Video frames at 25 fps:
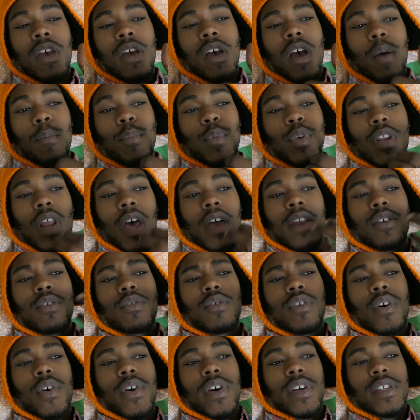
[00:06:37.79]
I mean, I
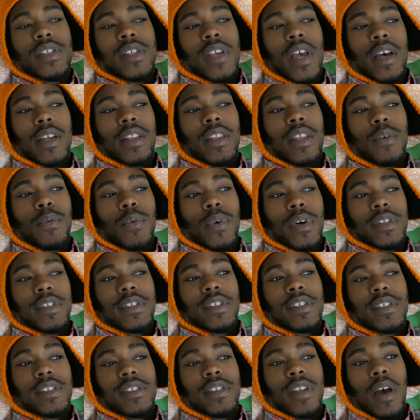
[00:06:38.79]
don't know exactly what's
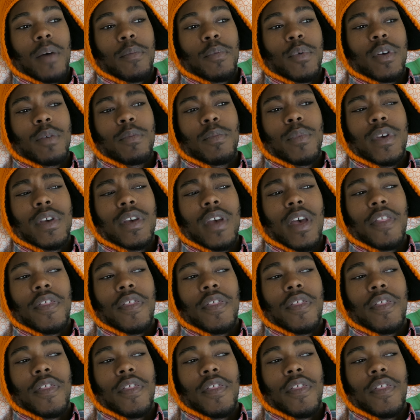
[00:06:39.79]
stopping me.